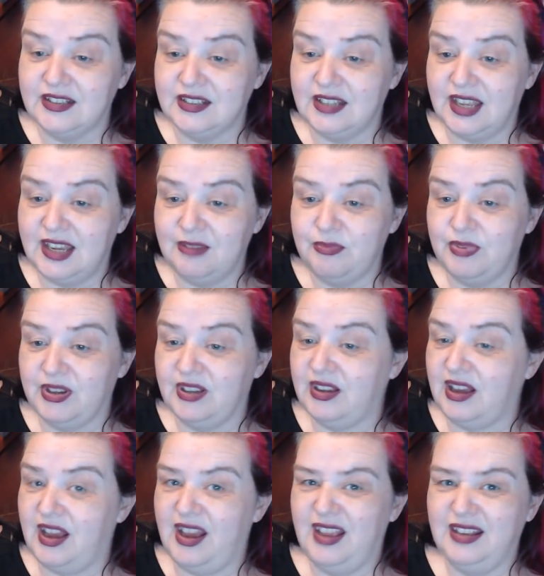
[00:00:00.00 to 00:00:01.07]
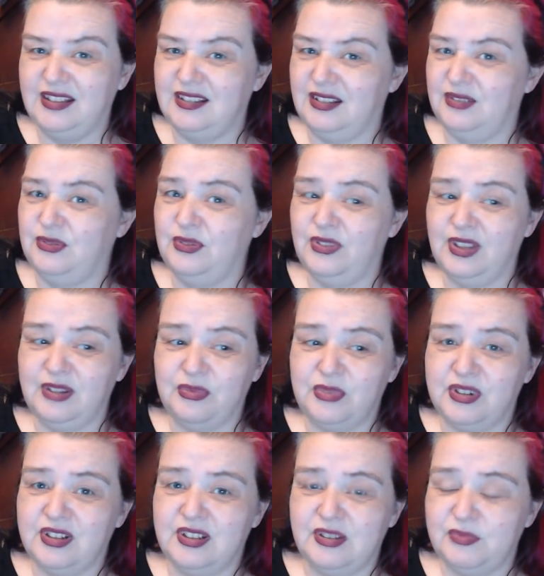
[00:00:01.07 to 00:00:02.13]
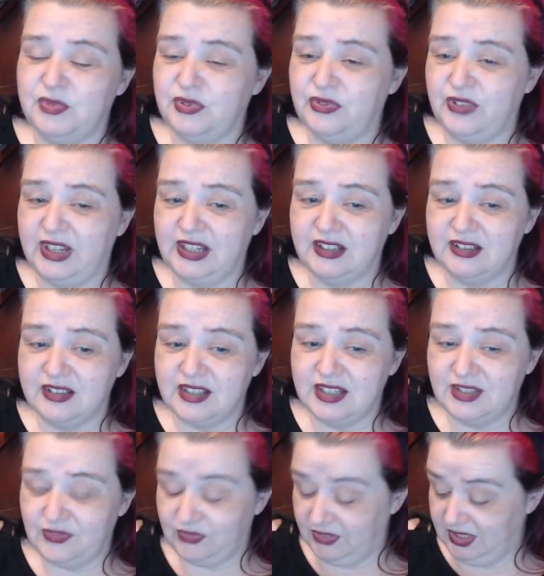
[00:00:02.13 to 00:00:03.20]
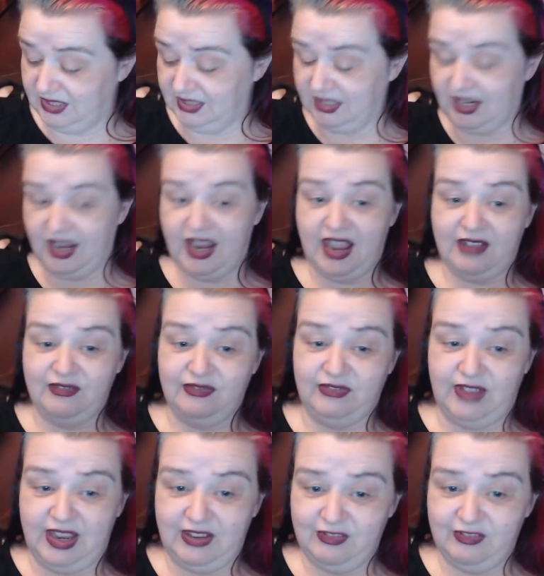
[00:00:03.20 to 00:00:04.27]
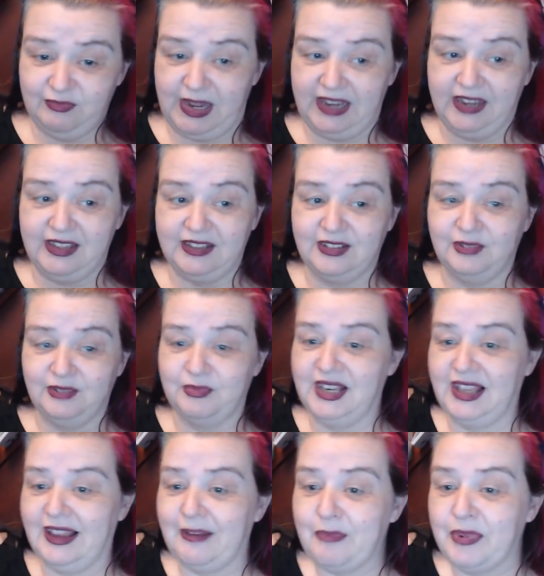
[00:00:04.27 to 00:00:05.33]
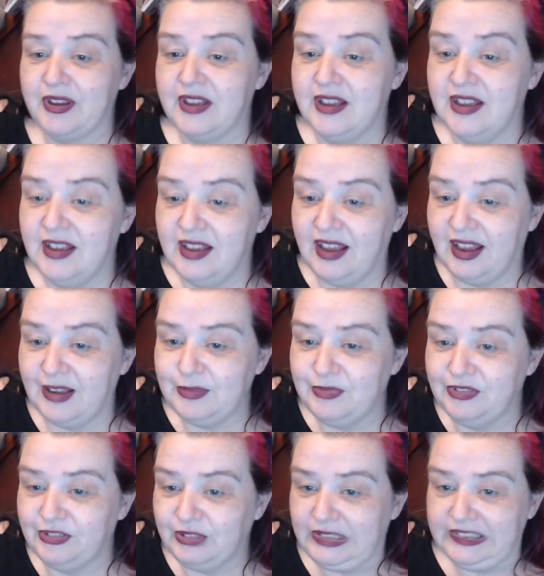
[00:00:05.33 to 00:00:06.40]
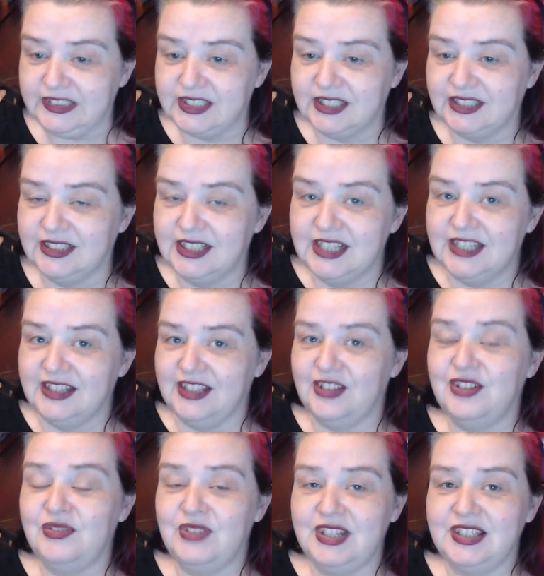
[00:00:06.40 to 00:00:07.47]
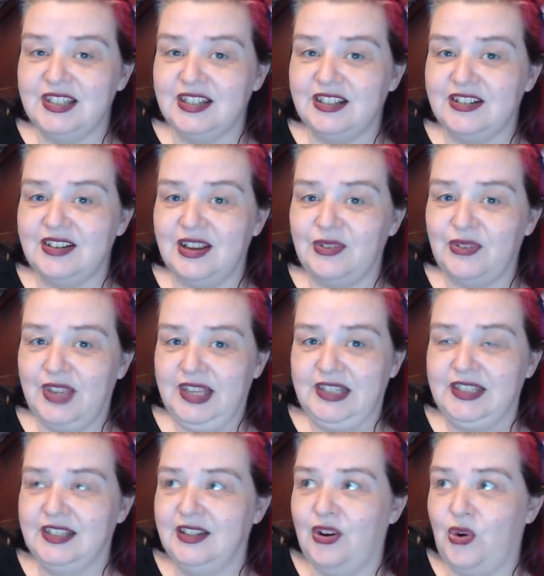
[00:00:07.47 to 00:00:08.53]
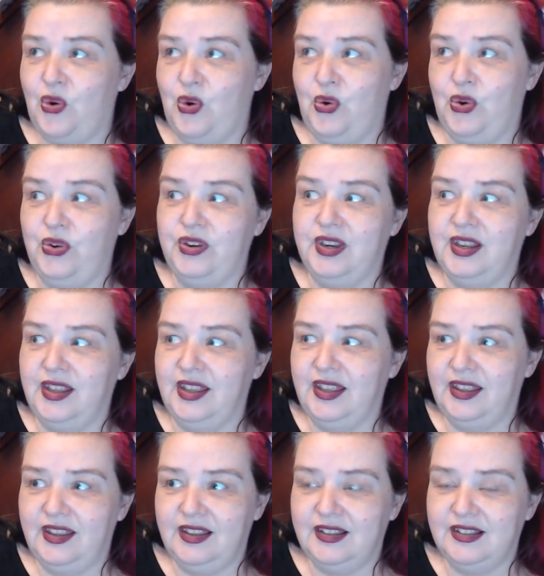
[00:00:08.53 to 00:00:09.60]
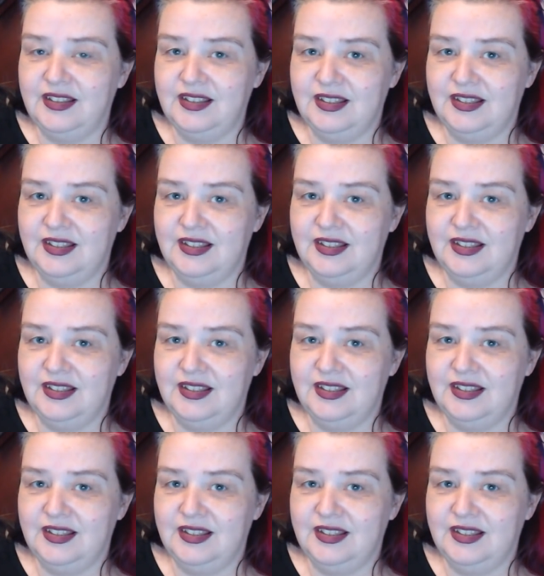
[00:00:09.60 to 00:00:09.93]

today, but I don't think we're in double figures. It's freezing. I have blanket on my lap. I'm freezing. The only reason I don't have heating on is